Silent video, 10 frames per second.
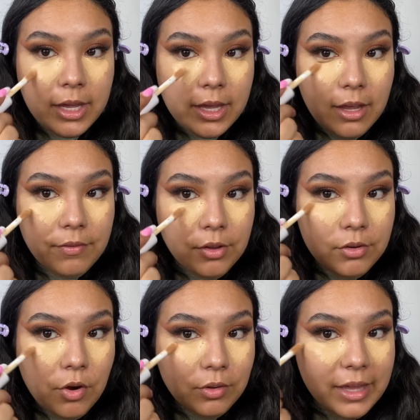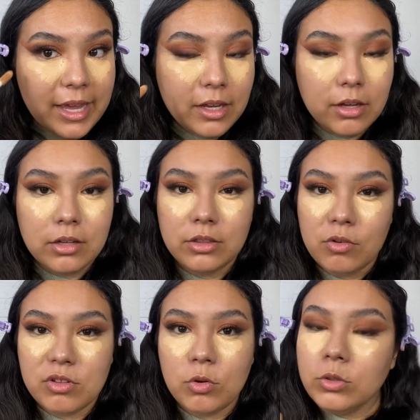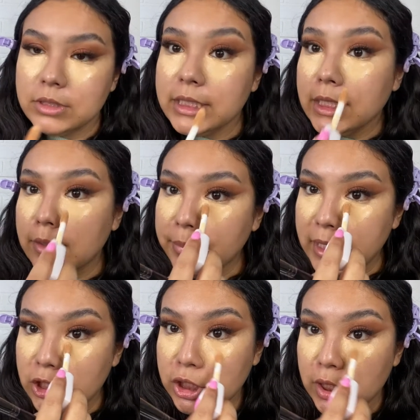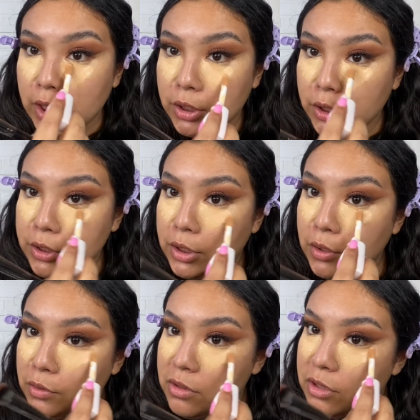If you don't like those golden peachy undertones,